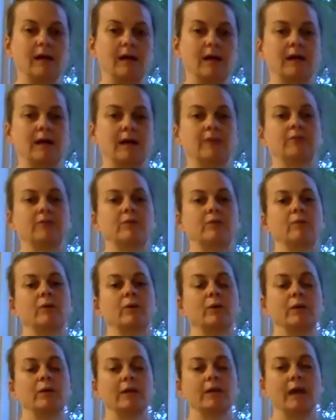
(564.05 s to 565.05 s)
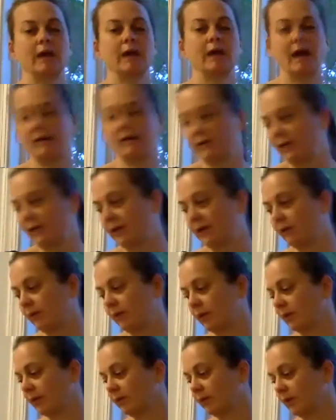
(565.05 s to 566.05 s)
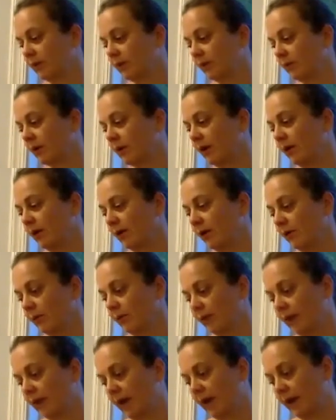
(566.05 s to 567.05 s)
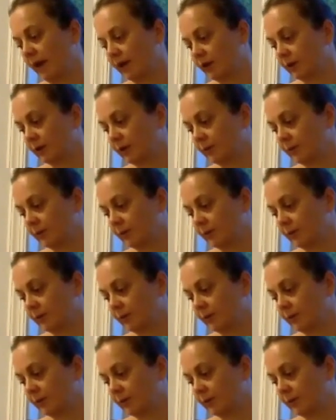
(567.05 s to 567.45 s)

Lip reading: And so we're going to have an equilibrium reaction.